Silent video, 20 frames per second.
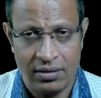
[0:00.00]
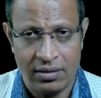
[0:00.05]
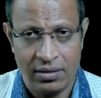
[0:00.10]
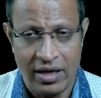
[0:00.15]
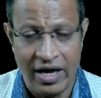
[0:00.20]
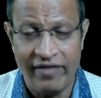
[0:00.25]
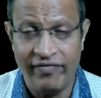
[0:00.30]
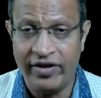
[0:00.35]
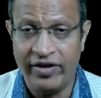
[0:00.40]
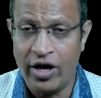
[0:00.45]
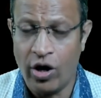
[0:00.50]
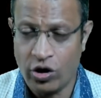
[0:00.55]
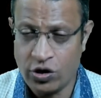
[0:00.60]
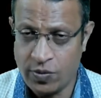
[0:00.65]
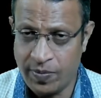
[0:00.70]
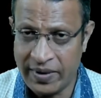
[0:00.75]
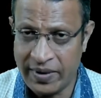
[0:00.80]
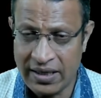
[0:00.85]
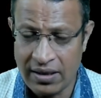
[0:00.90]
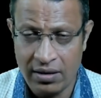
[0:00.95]
every
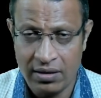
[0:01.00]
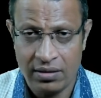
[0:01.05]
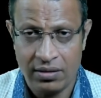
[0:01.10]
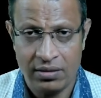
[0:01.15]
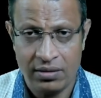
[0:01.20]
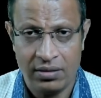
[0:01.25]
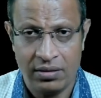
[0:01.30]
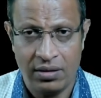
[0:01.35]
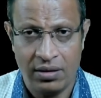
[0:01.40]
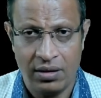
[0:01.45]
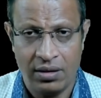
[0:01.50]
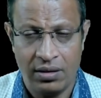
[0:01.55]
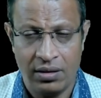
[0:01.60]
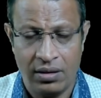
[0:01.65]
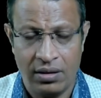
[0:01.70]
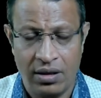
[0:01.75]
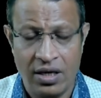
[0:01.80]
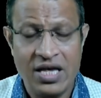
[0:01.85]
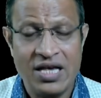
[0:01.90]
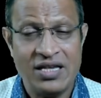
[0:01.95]
hospital,
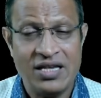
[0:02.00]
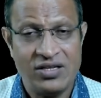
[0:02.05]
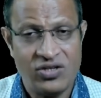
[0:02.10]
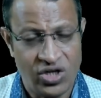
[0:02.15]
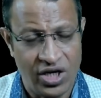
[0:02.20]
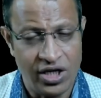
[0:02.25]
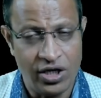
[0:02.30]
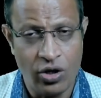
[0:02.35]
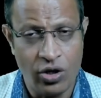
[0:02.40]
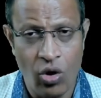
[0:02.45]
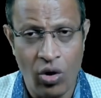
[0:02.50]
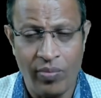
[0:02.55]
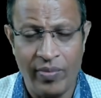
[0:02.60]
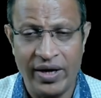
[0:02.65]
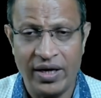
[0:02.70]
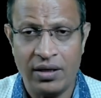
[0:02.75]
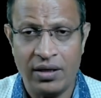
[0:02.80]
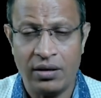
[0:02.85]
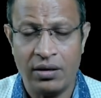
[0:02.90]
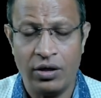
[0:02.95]
state
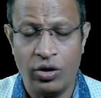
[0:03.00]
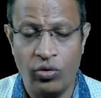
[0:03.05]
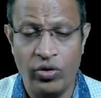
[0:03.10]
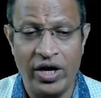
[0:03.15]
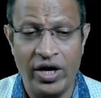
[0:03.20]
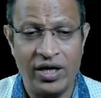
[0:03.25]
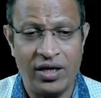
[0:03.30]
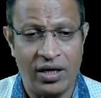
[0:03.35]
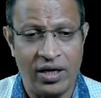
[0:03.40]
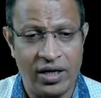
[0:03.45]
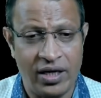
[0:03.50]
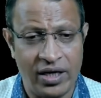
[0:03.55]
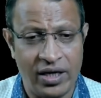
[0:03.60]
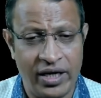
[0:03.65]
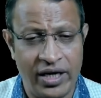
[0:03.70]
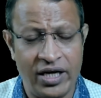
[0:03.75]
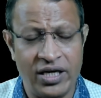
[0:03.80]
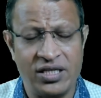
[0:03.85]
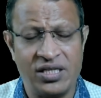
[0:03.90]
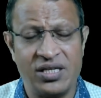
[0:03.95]
government, union
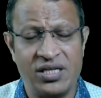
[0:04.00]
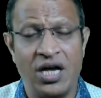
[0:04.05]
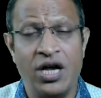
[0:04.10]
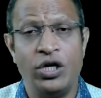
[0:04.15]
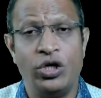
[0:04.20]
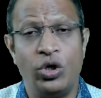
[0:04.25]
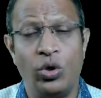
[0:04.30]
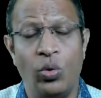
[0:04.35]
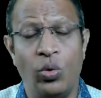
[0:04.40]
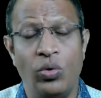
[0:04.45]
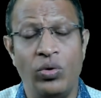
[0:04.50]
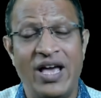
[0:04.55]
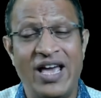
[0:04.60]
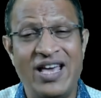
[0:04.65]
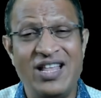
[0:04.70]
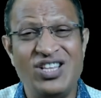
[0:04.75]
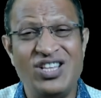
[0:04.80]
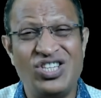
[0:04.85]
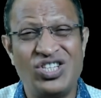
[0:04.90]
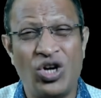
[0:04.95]
territories to
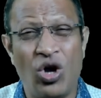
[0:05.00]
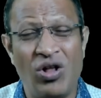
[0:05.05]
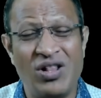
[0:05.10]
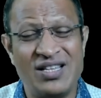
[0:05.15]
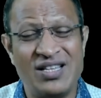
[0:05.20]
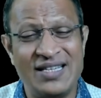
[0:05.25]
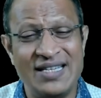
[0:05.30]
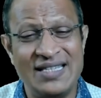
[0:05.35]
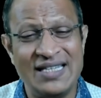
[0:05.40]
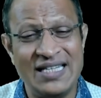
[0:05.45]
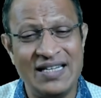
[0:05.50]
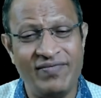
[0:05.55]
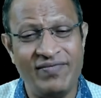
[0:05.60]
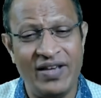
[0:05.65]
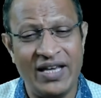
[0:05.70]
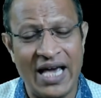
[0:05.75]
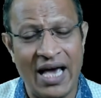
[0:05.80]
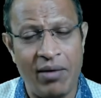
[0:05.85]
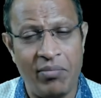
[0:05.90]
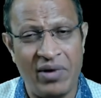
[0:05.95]
install CCTV
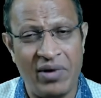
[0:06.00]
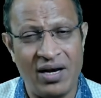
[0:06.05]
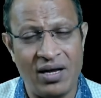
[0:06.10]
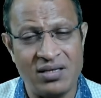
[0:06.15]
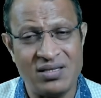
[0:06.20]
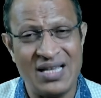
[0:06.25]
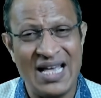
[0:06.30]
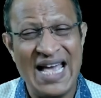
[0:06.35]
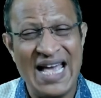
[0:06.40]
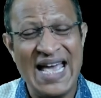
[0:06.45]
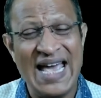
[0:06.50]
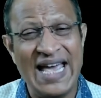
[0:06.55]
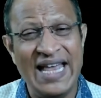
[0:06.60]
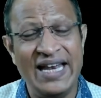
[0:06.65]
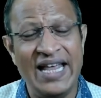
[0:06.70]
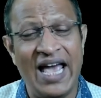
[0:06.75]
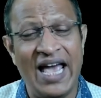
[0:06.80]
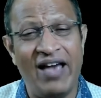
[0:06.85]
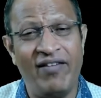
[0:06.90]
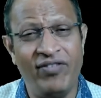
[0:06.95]
cameras
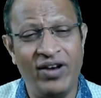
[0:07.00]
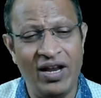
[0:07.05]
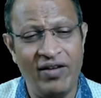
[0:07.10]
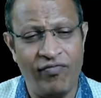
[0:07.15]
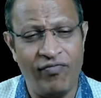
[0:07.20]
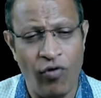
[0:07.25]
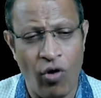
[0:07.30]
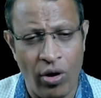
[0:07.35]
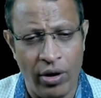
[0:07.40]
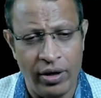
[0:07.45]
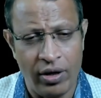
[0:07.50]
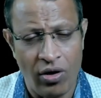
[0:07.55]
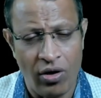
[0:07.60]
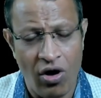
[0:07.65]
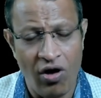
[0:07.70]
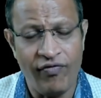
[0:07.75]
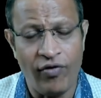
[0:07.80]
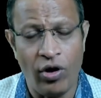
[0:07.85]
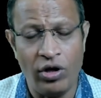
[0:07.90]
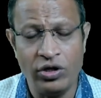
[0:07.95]
in every ward
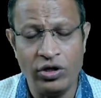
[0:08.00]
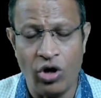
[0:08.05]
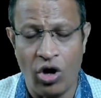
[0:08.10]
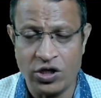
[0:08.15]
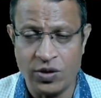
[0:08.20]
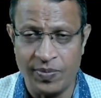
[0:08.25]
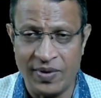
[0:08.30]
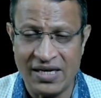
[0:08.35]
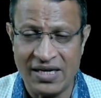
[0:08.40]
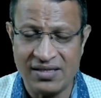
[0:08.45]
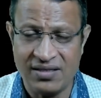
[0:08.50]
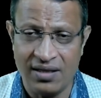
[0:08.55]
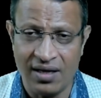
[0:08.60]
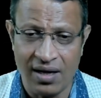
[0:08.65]
of all the hospitals in the